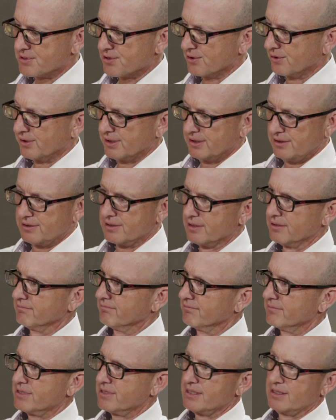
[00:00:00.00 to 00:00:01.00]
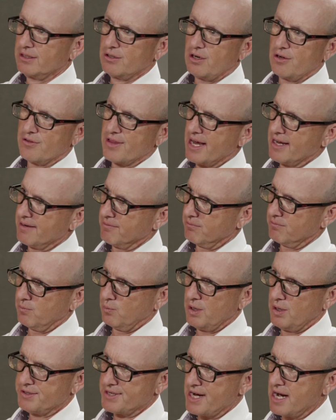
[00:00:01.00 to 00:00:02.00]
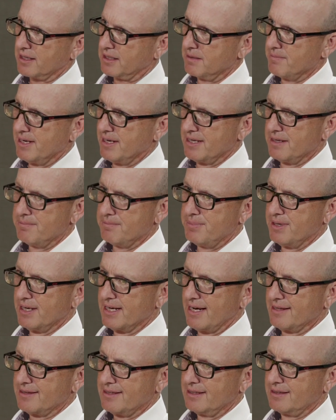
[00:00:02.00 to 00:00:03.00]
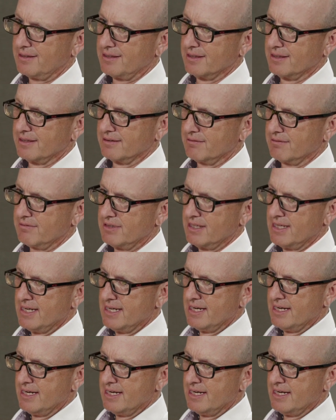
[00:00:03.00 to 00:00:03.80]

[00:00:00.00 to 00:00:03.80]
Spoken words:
certainly you can see all that well documented, but I think the